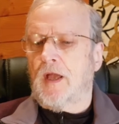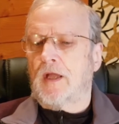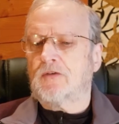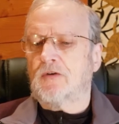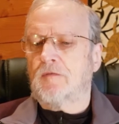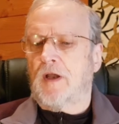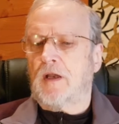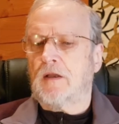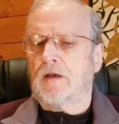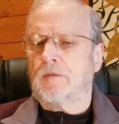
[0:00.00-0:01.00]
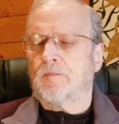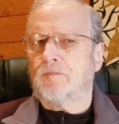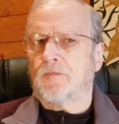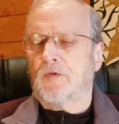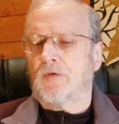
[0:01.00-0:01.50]
Acchivaka
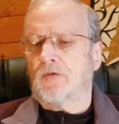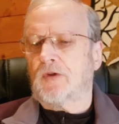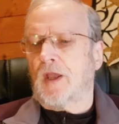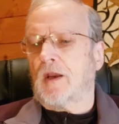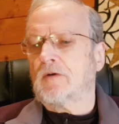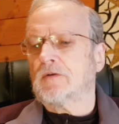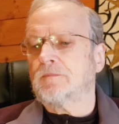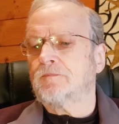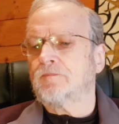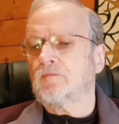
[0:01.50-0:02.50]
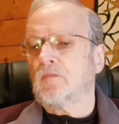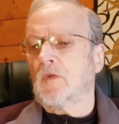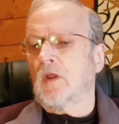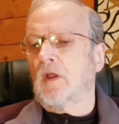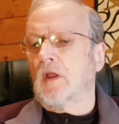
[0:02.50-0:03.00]
sect,
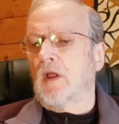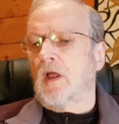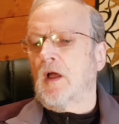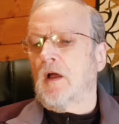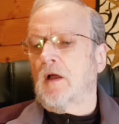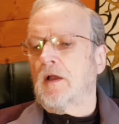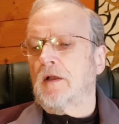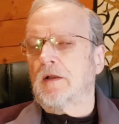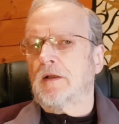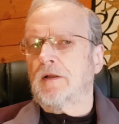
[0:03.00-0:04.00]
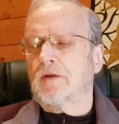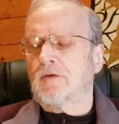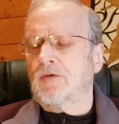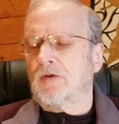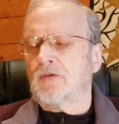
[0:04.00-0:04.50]

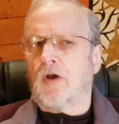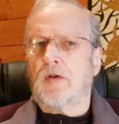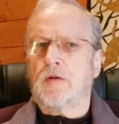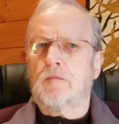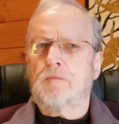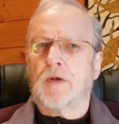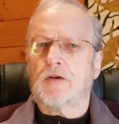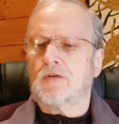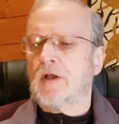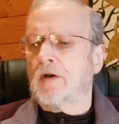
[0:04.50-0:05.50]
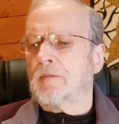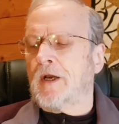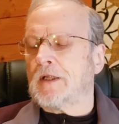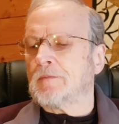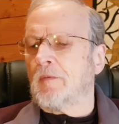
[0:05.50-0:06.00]
there's not much known
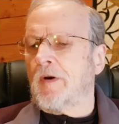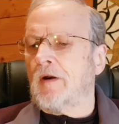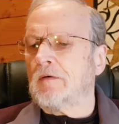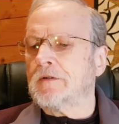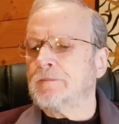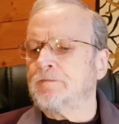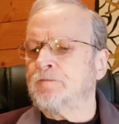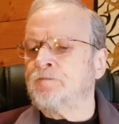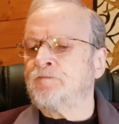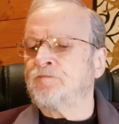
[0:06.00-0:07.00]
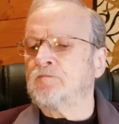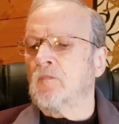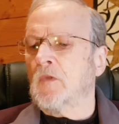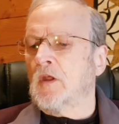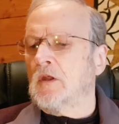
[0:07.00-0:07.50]
about them apparently,
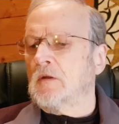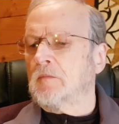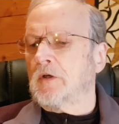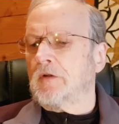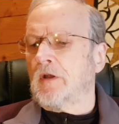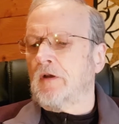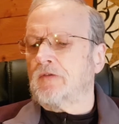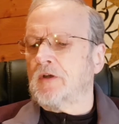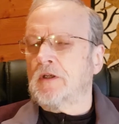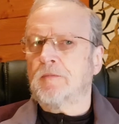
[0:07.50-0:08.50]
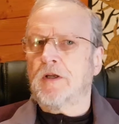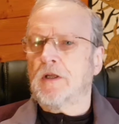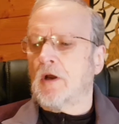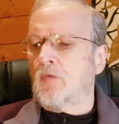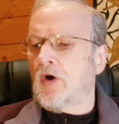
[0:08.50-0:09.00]
but they are seen to
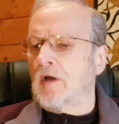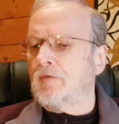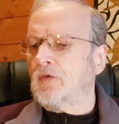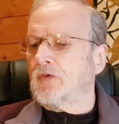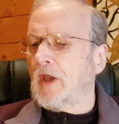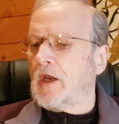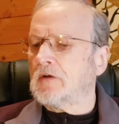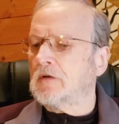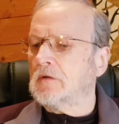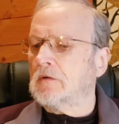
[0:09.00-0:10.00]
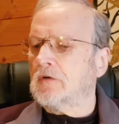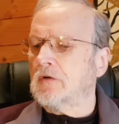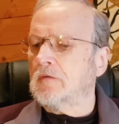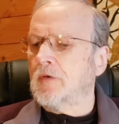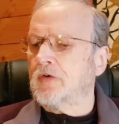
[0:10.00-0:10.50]
be a rival sect
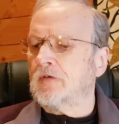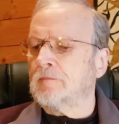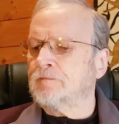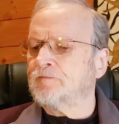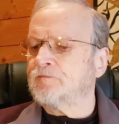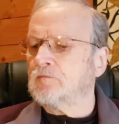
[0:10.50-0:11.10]
to Buddhism,